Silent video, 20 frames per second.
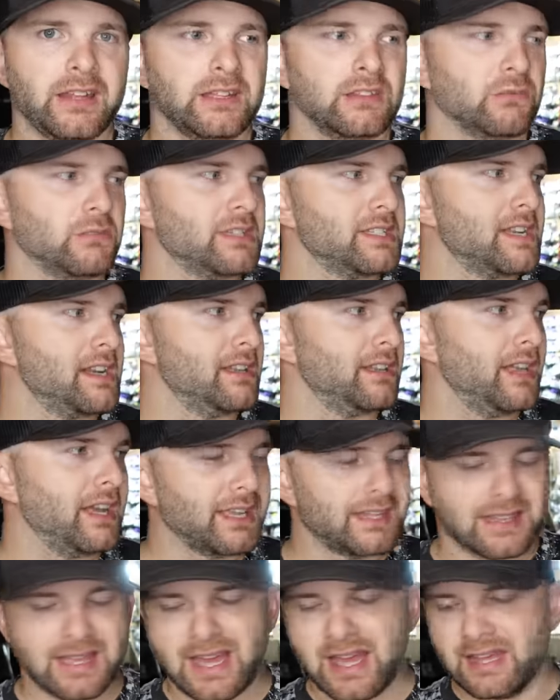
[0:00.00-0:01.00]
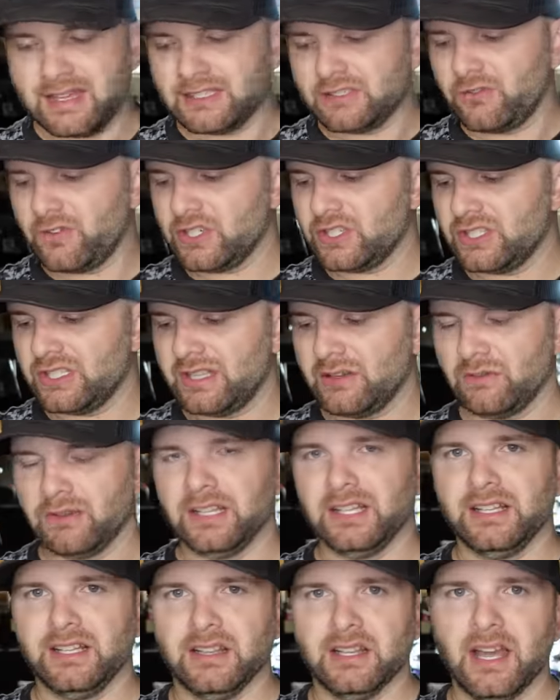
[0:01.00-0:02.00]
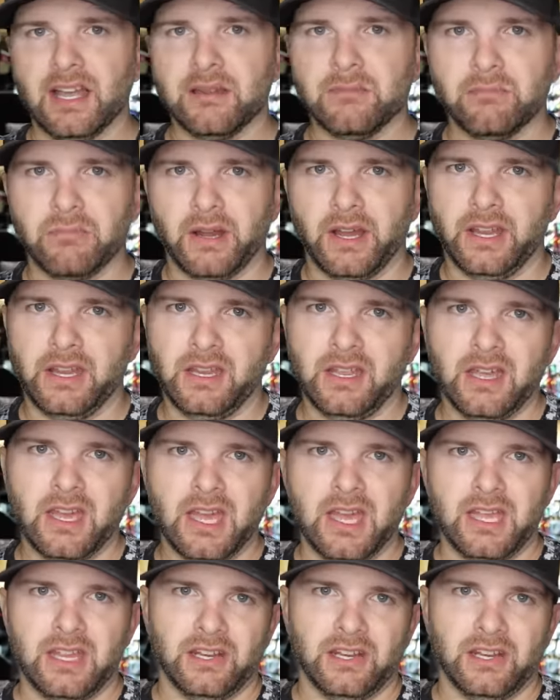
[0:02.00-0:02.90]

and the reason I like that is fishing that really light bite,